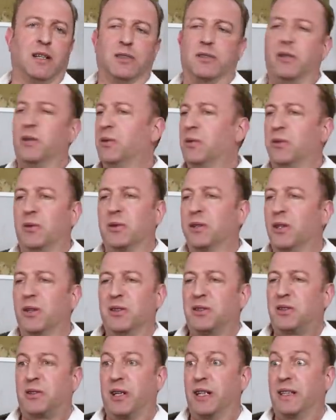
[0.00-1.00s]
So, were
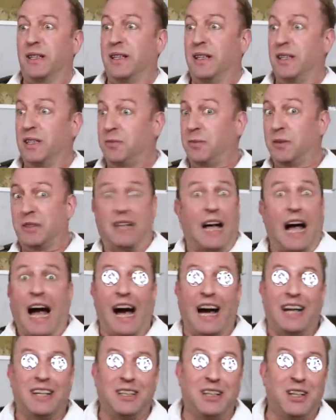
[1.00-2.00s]
those great announcements?
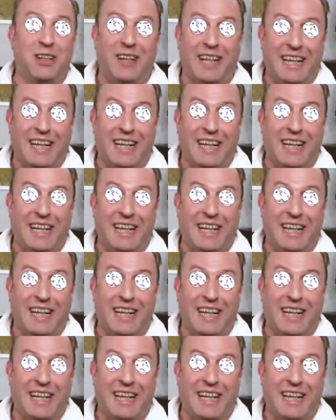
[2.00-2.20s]
I don't know,